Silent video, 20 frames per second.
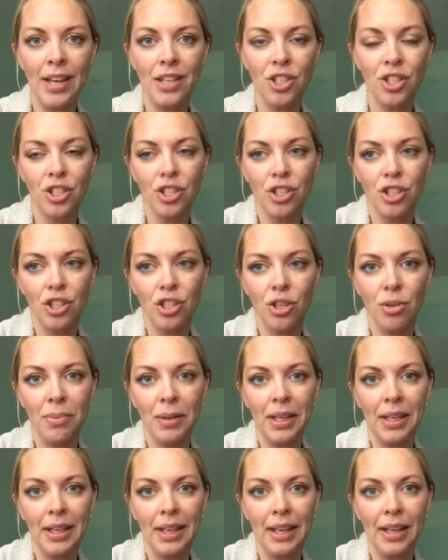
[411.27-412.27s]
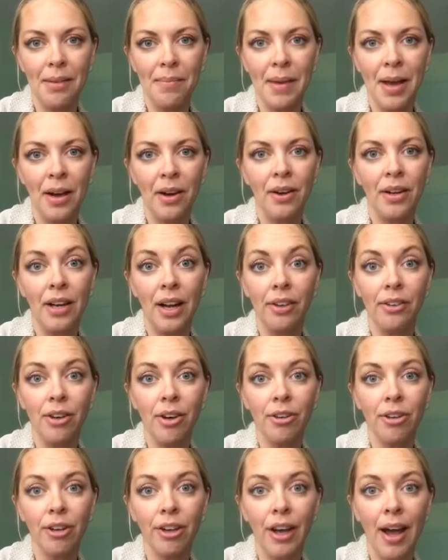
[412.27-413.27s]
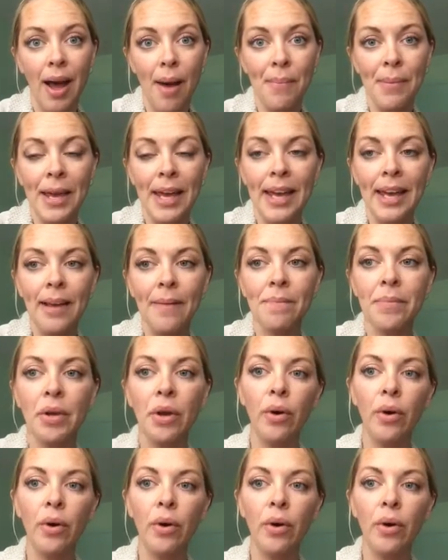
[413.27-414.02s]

is just to shoot me an email and I'll know you're coming,